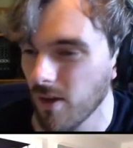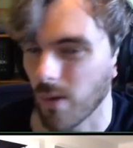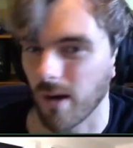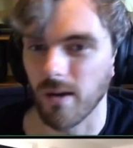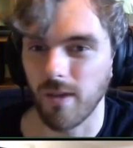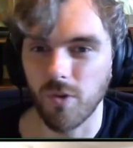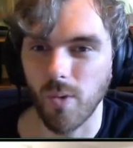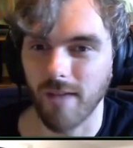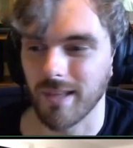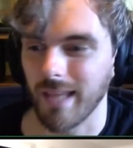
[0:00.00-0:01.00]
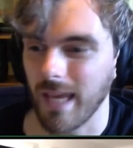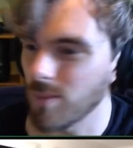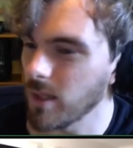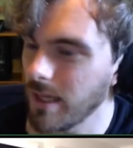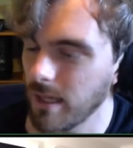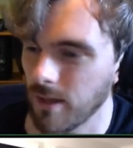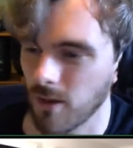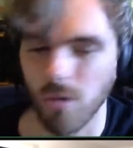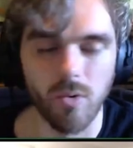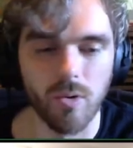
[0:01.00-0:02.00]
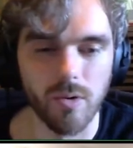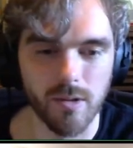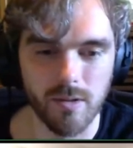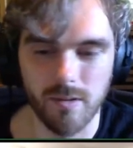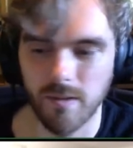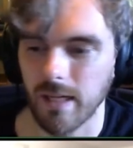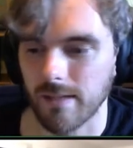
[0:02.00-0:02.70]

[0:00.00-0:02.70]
where if you have labeling or